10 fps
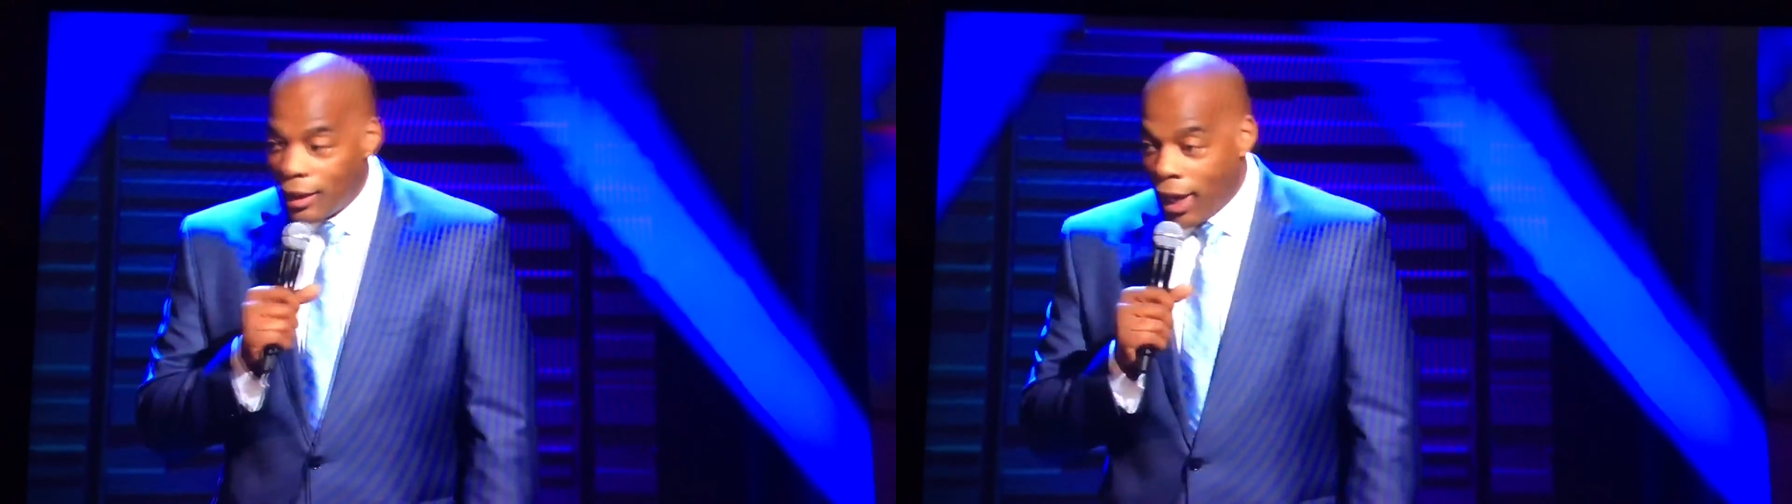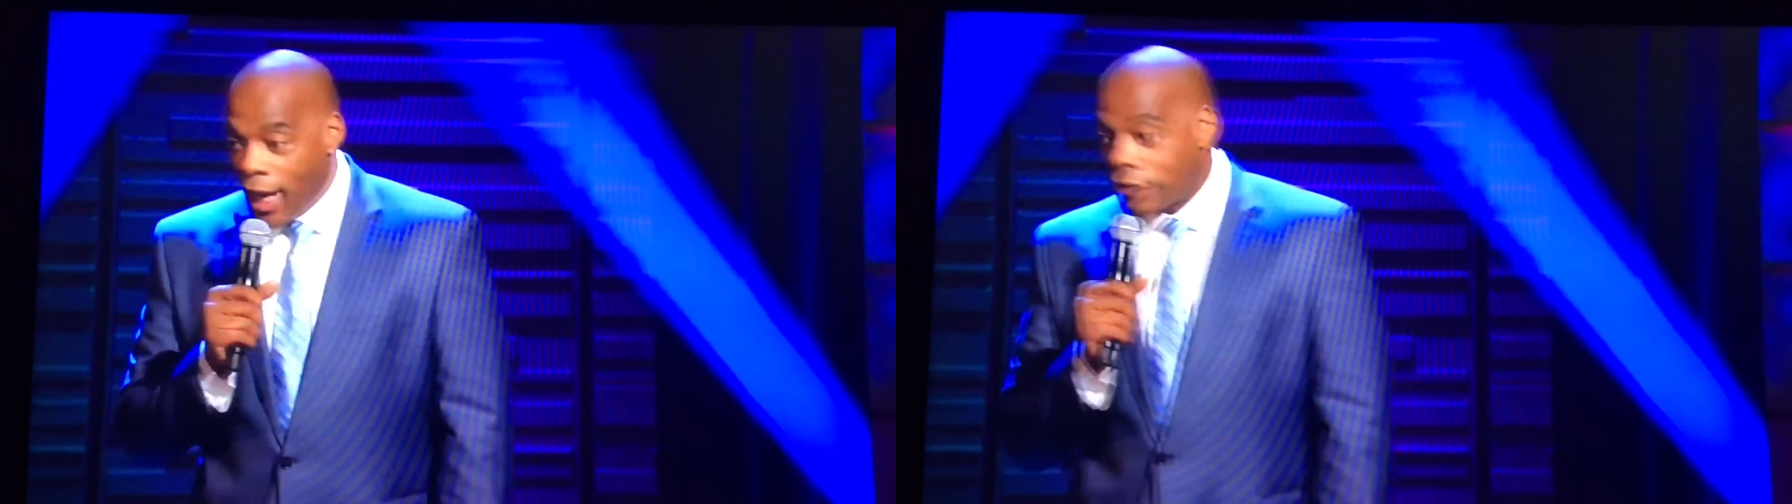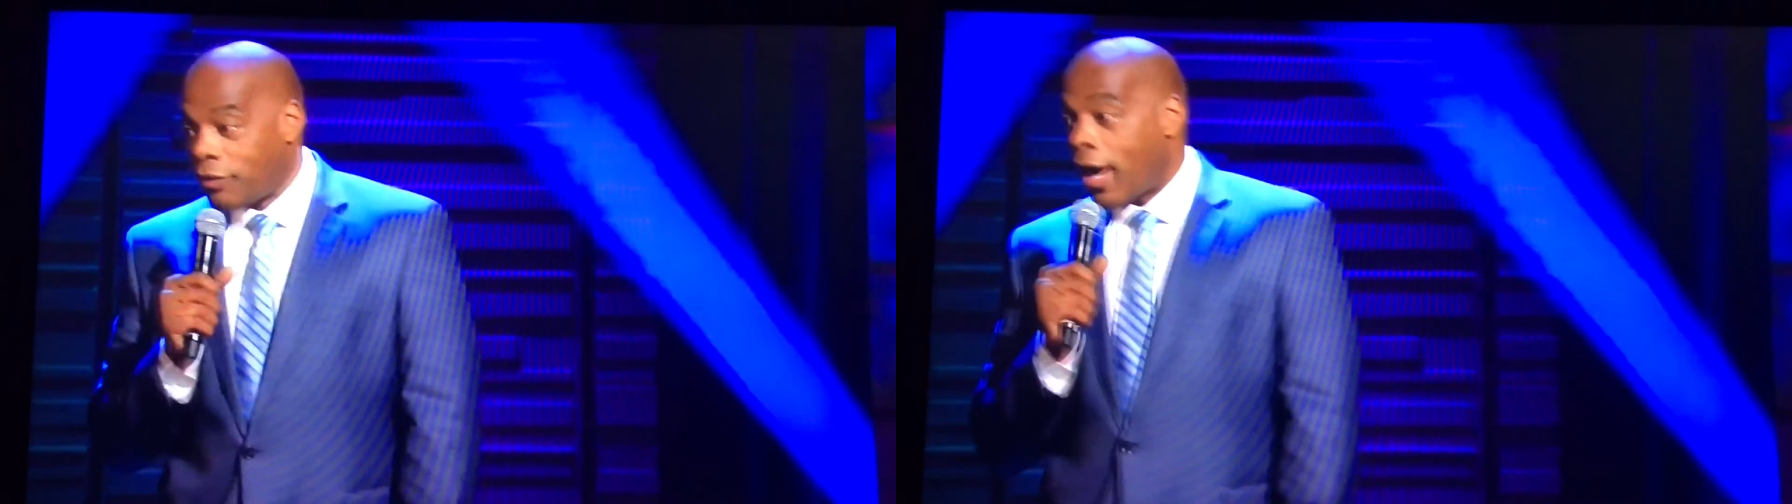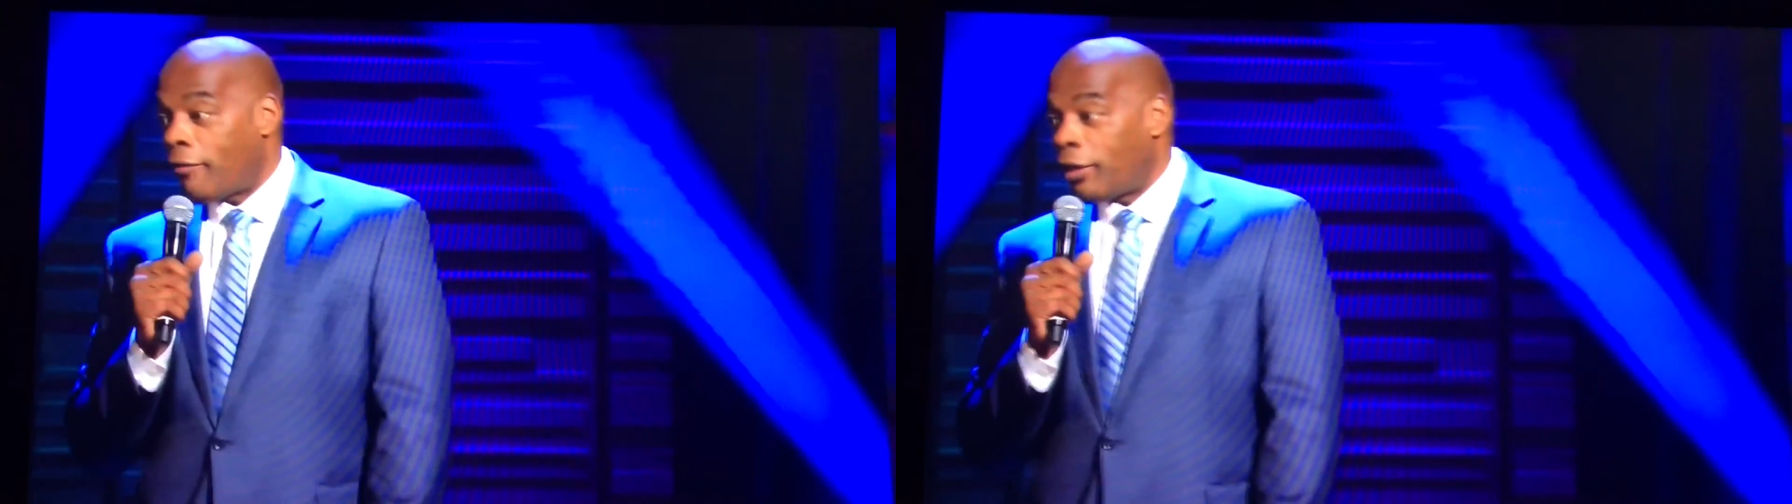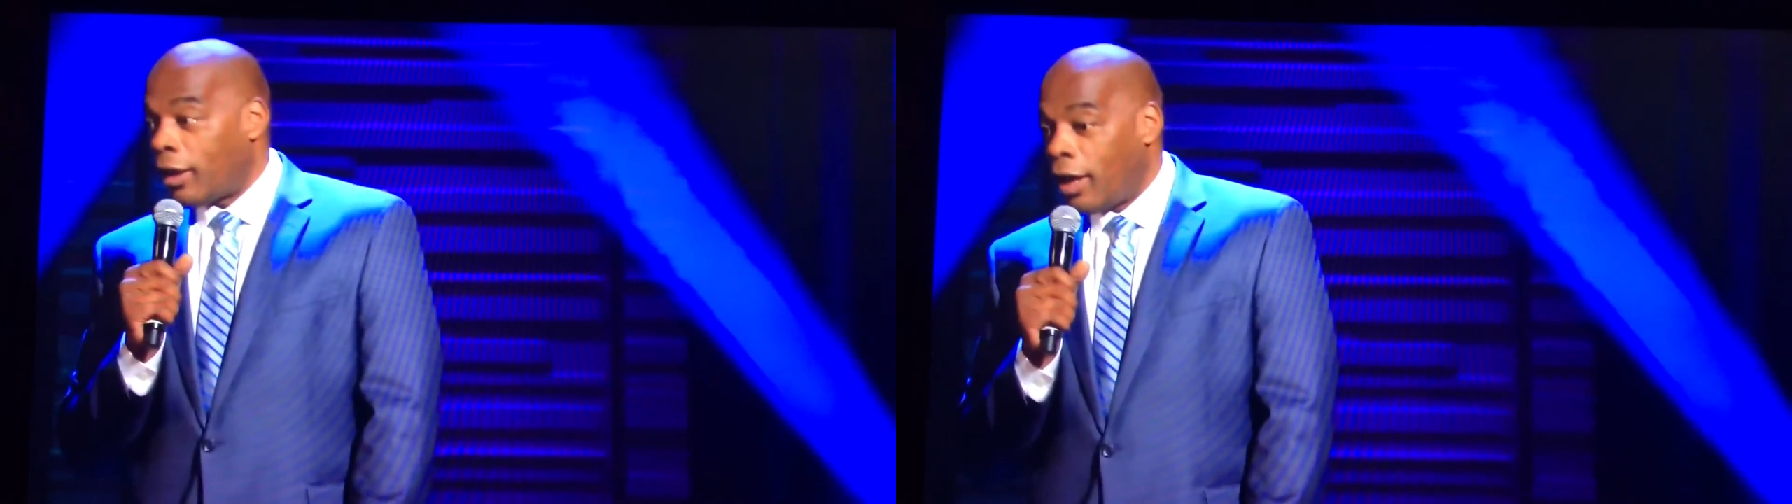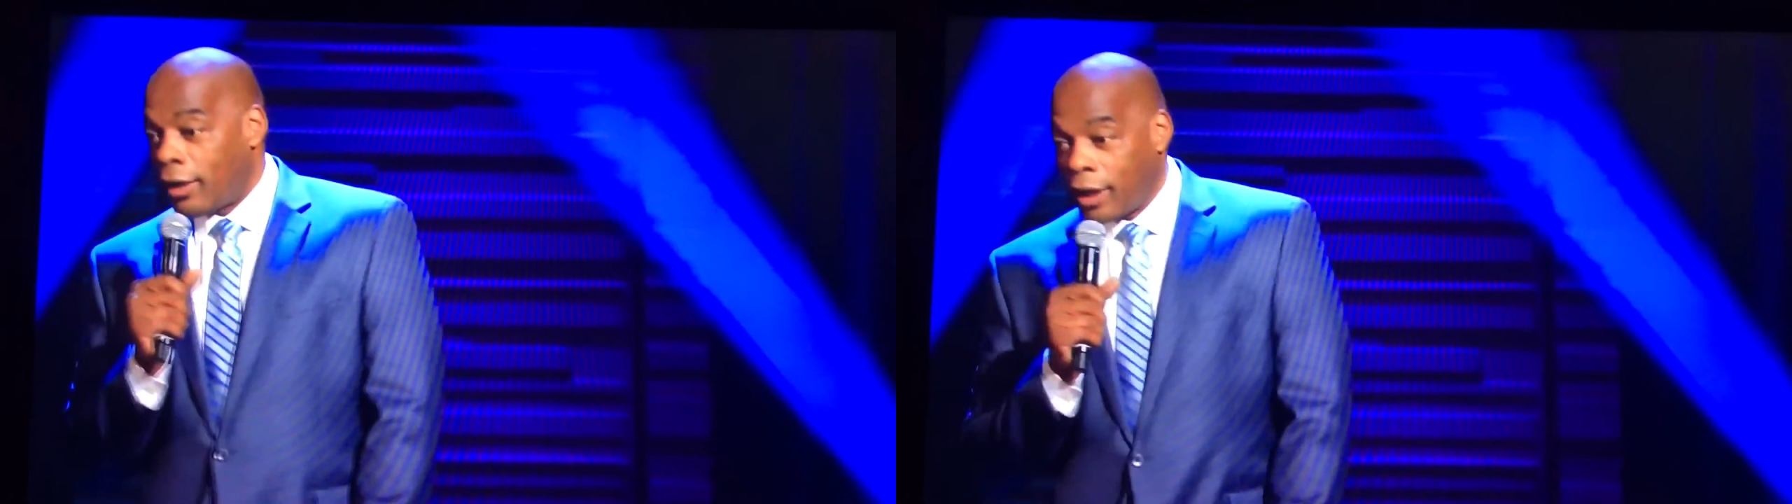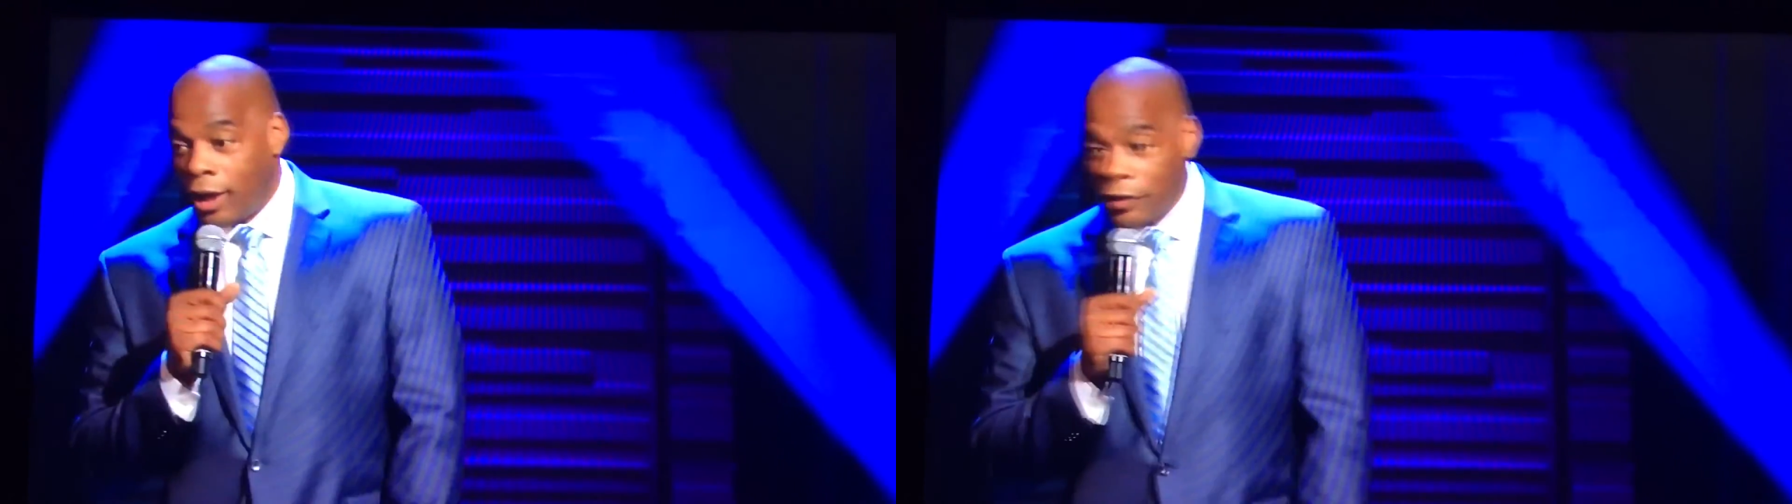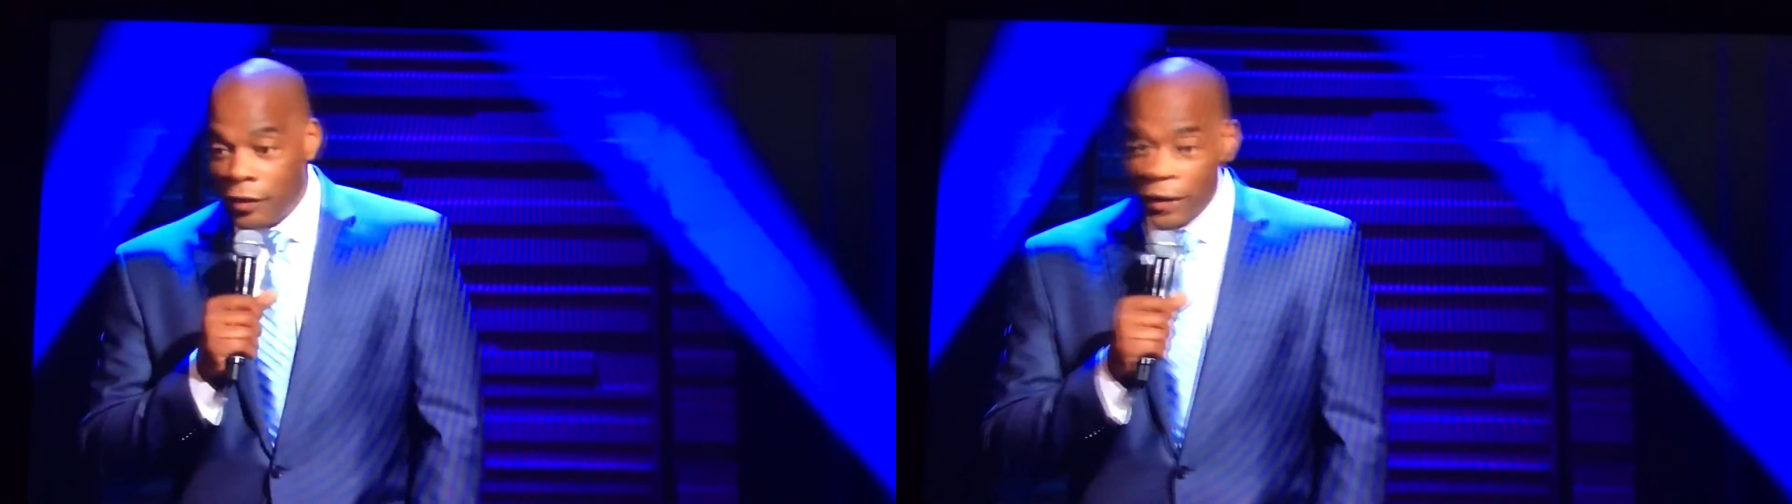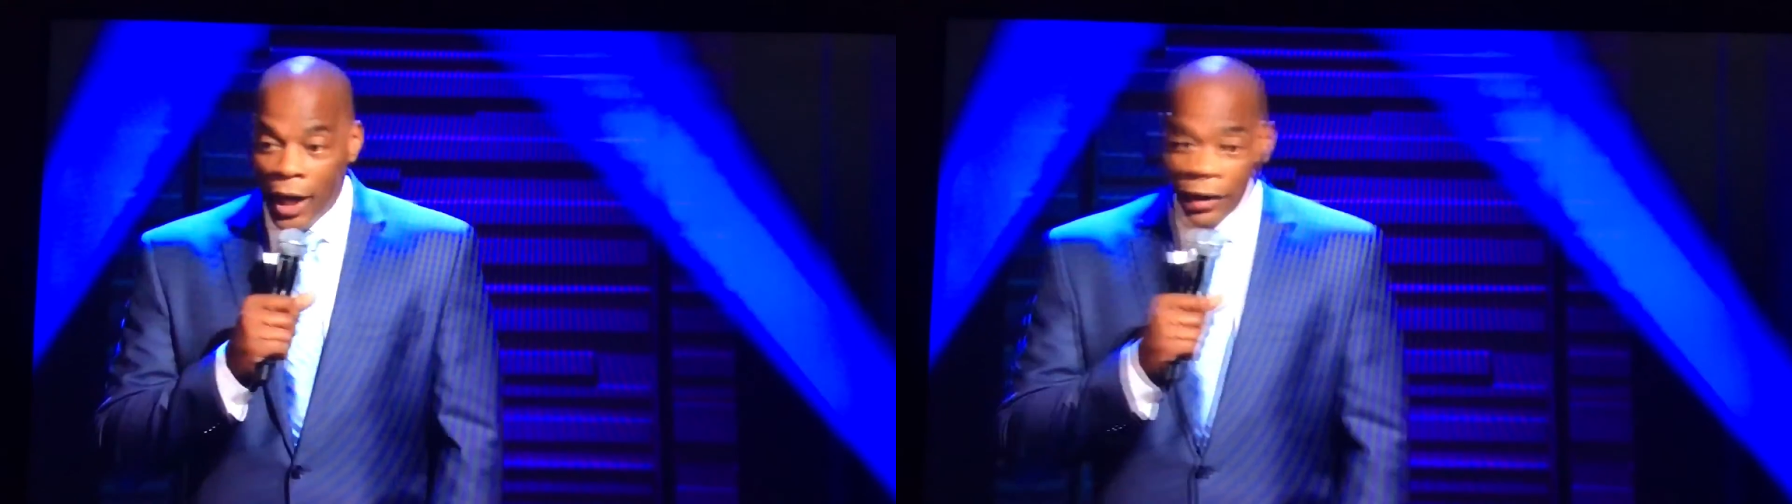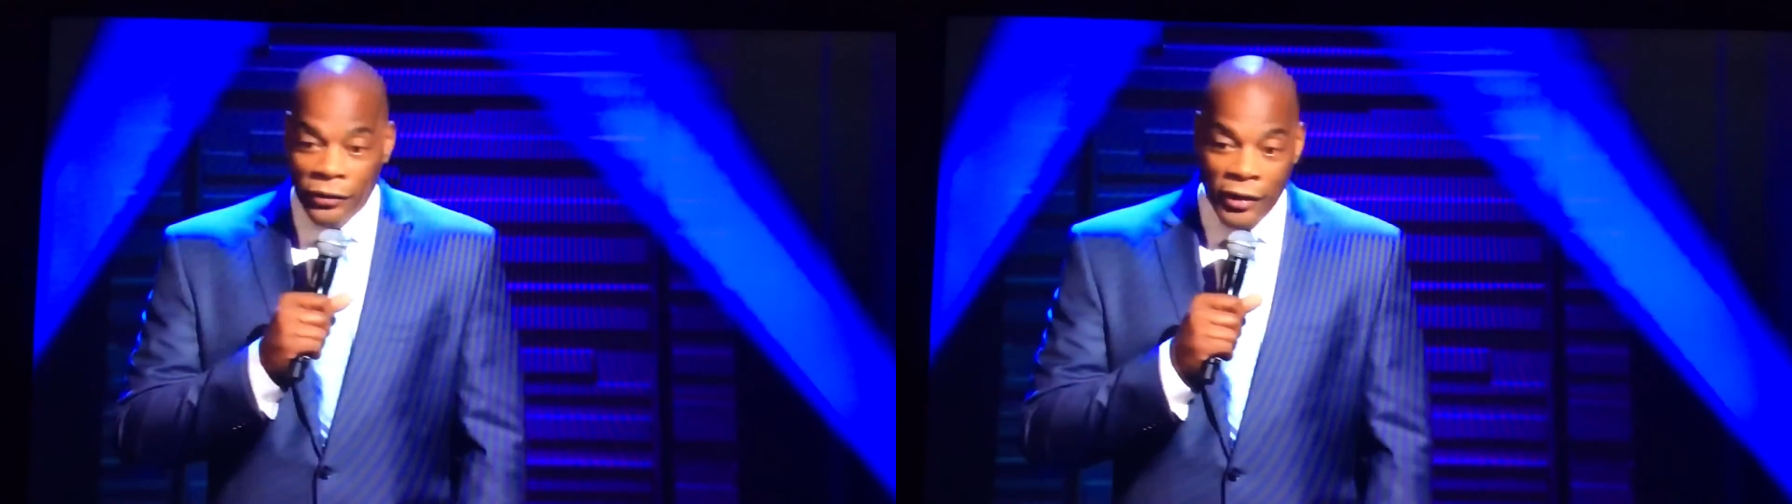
I travel to other countries. I can see